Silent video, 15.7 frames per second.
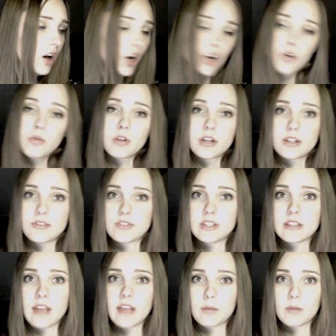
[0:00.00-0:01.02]
Who could have
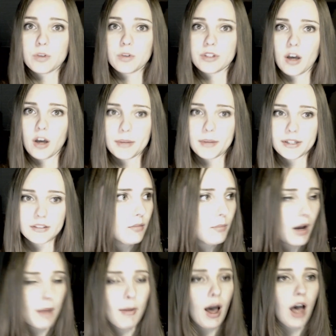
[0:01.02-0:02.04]
seen that one coming?
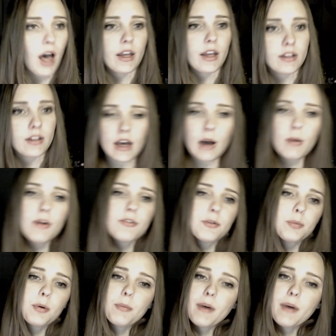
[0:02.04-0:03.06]
My, my.
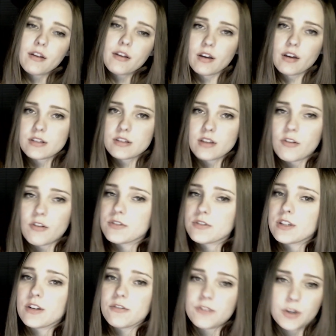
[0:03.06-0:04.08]
However, prepare thyself,
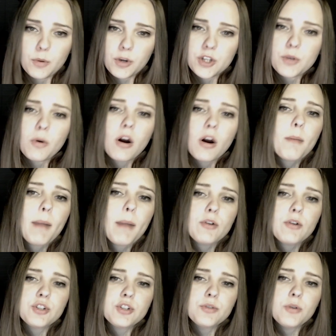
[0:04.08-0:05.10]
dear viewer, you are
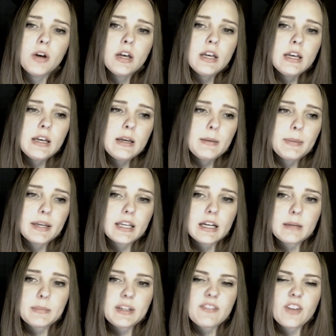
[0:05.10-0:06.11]
about to
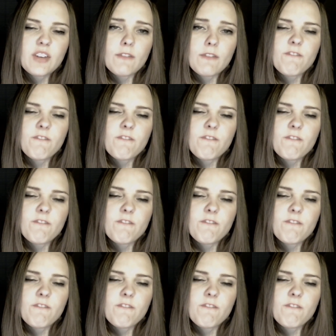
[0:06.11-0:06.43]
become even